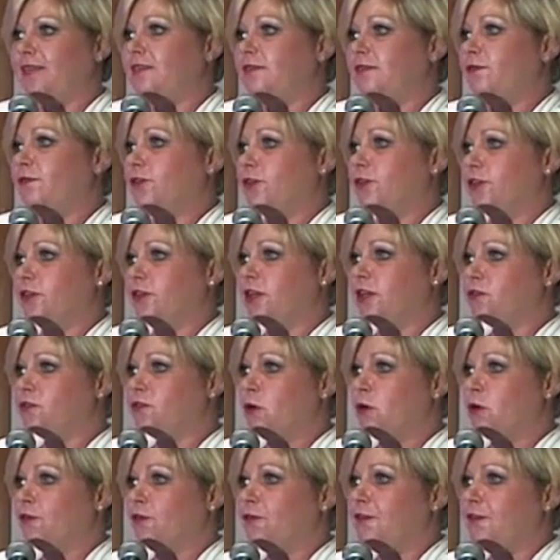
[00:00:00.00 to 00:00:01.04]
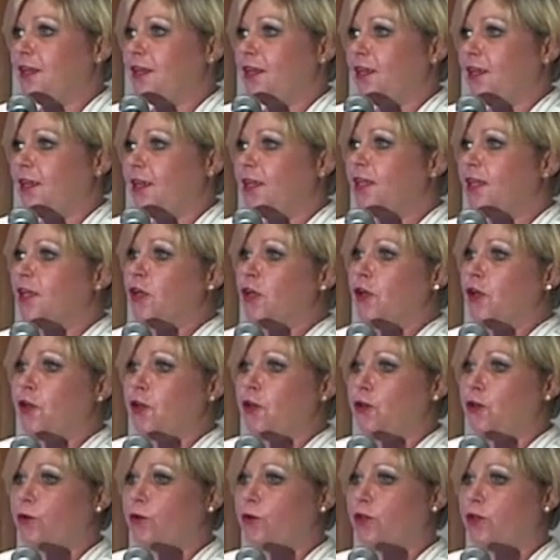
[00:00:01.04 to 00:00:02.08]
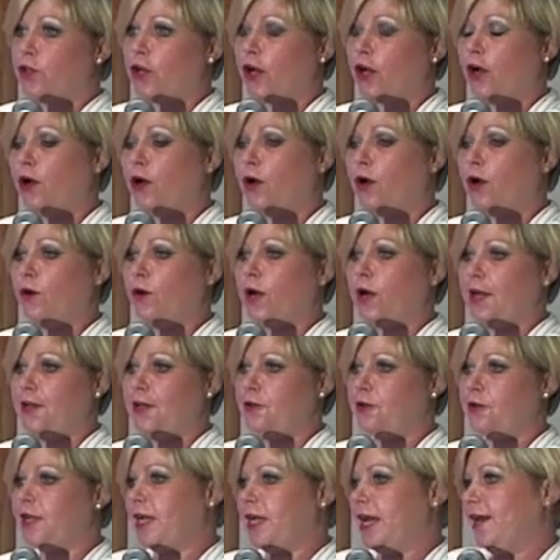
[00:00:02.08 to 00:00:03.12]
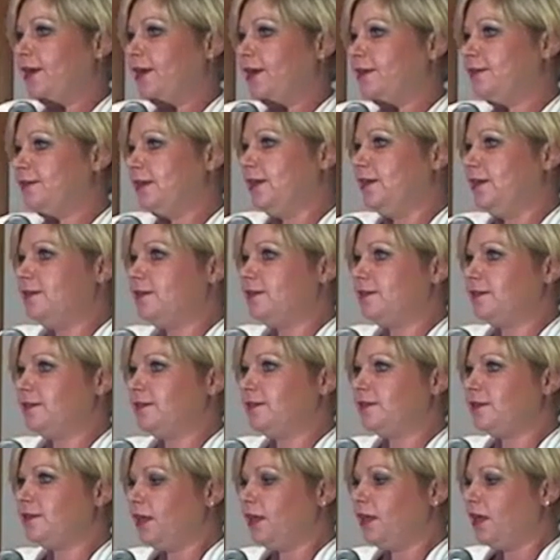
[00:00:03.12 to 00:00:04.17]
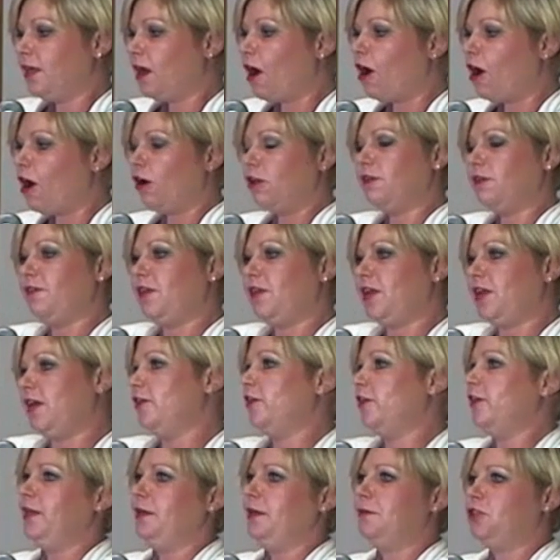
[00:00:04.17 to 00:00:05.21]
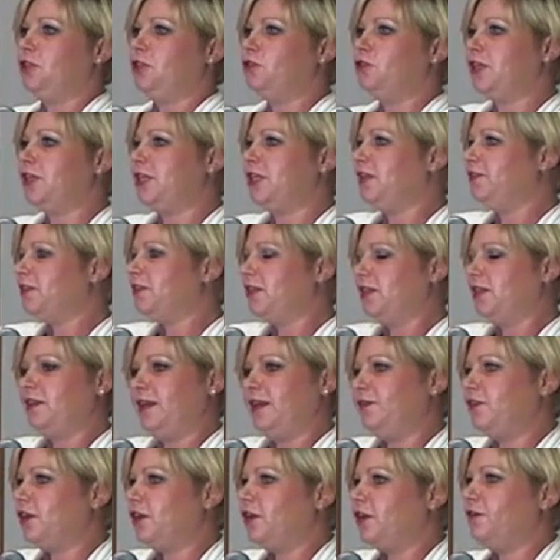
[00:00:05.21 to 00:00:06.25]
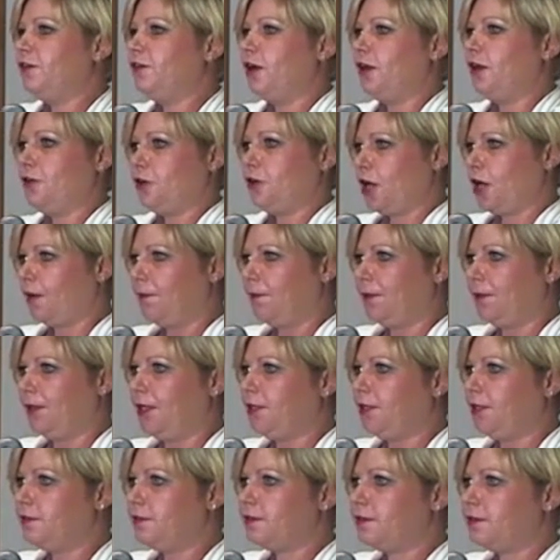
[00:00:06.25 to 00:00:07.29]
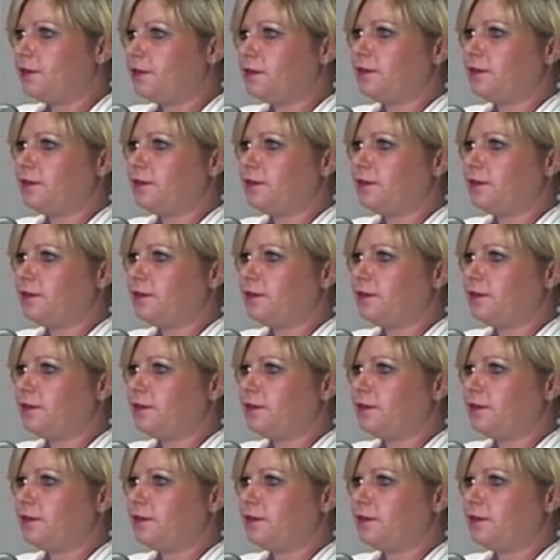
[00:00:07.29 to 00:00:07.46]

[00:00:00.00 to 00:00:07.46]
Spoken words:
And for a small fee, you can go you can access all of the aerial imagery even that they've done for other companies.